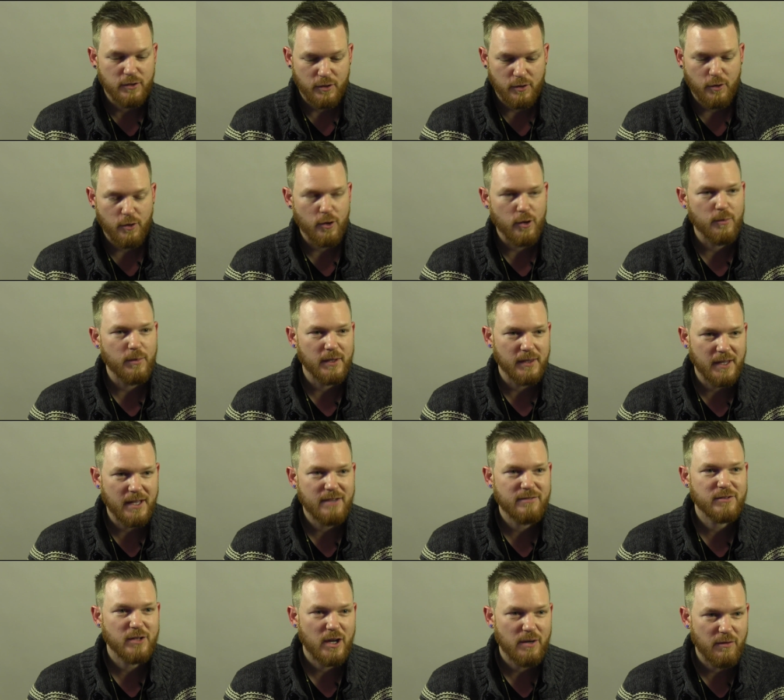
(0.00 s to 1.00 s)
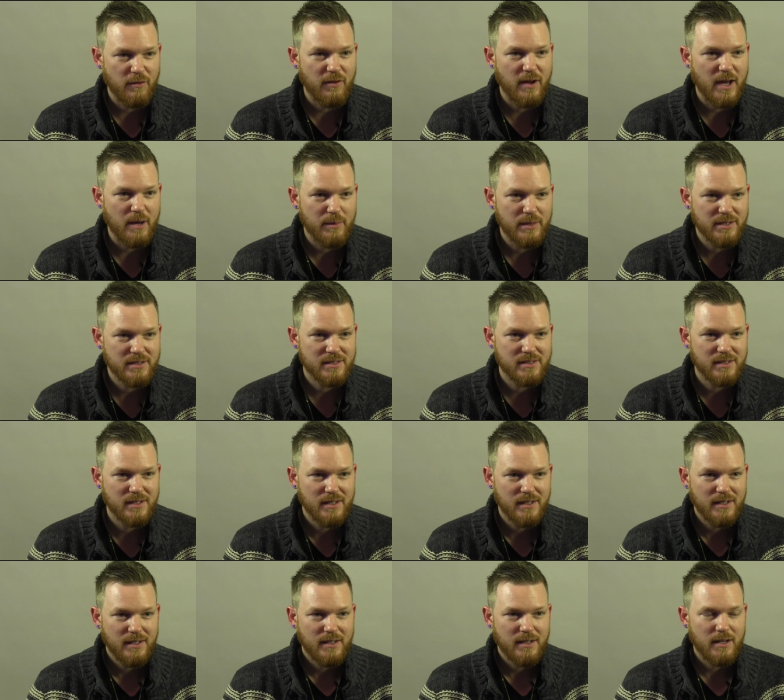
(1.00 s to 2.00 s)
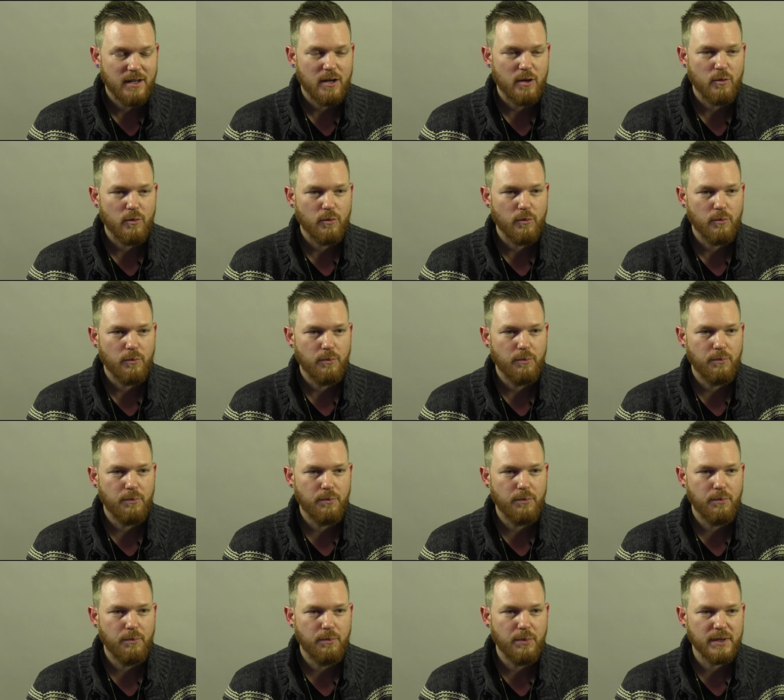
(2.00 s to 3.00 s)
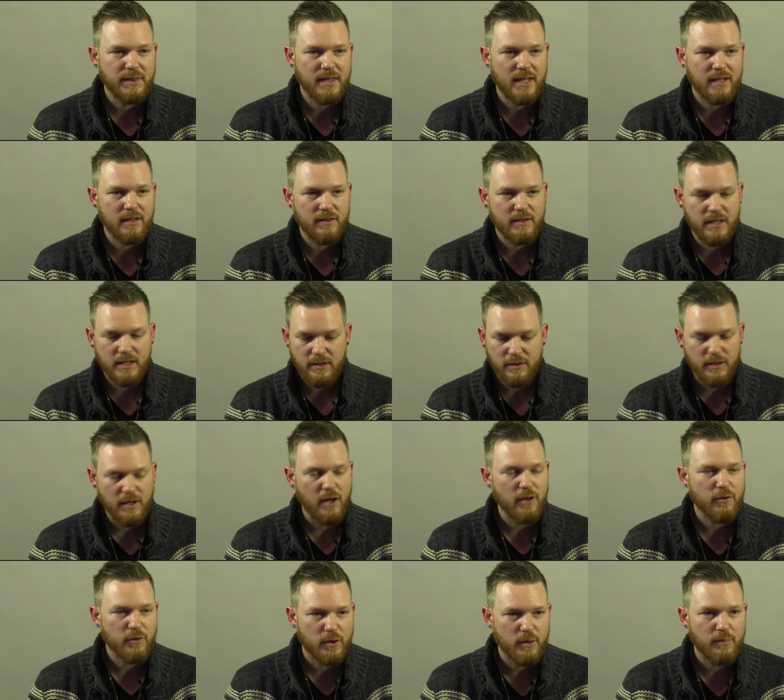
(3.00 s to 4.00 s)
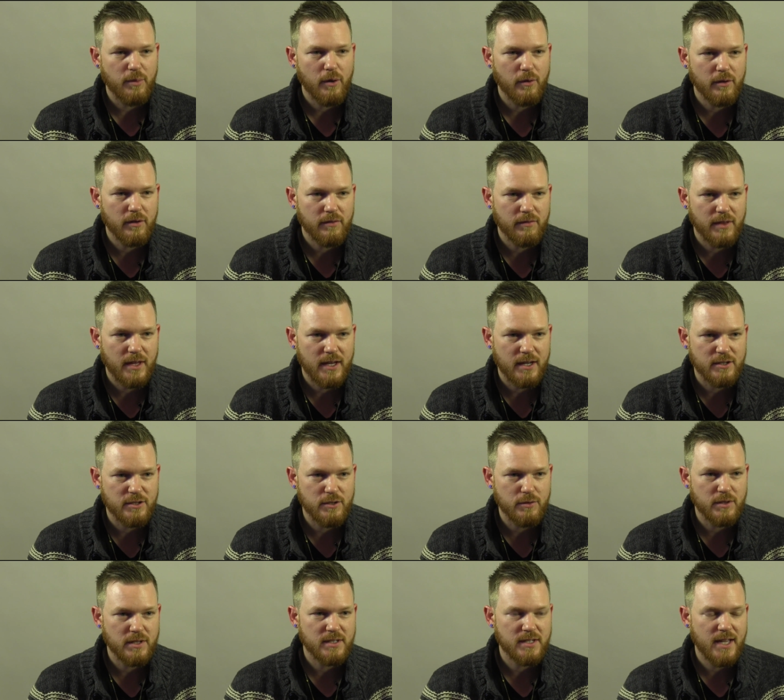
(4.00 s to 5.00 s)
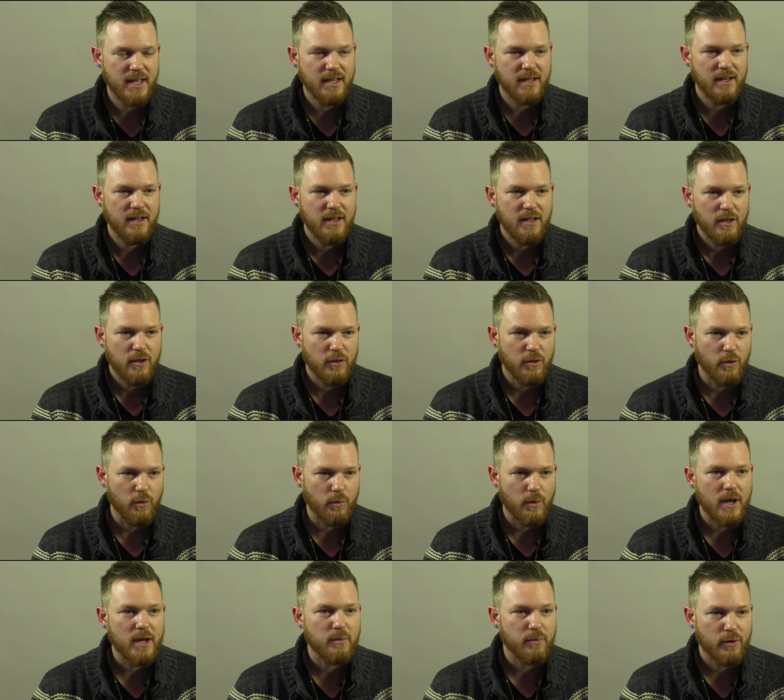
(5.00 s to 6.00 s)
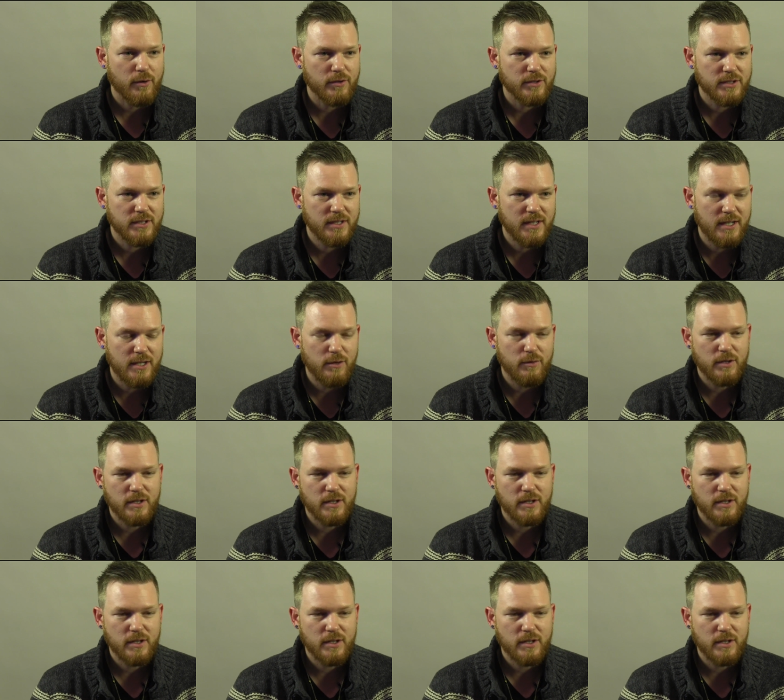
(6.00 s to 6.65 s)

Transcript: to curb a lifetime of habits. Uh, but then the, the other component of that is you can take the right person and